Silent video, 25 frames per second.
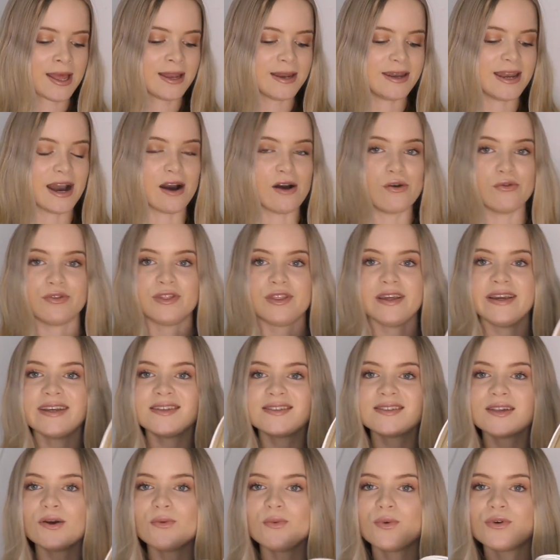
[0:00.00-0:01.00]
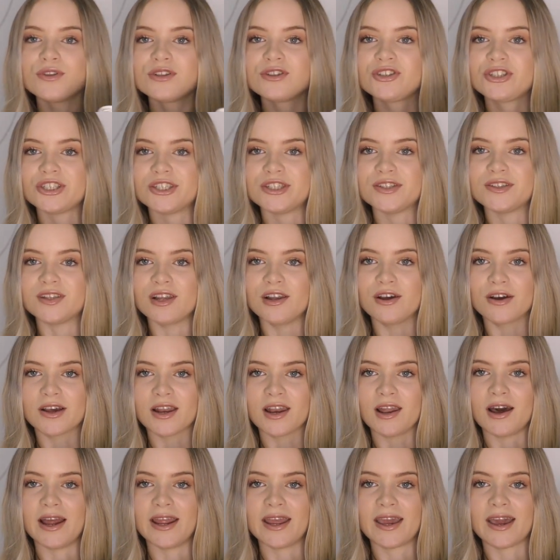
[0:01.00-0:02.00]
Now these are what the shoes look
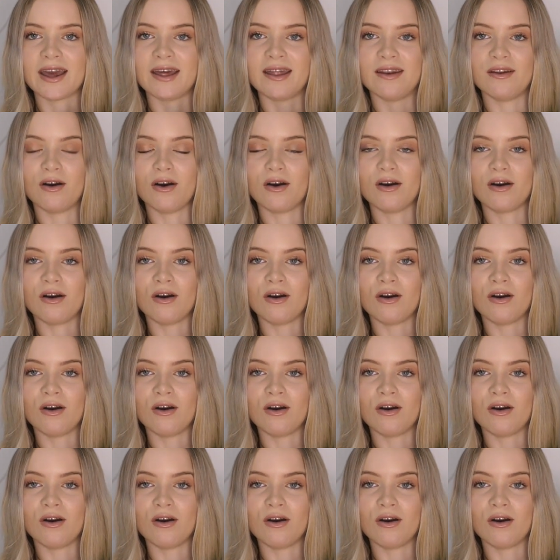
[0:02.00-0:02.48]
like and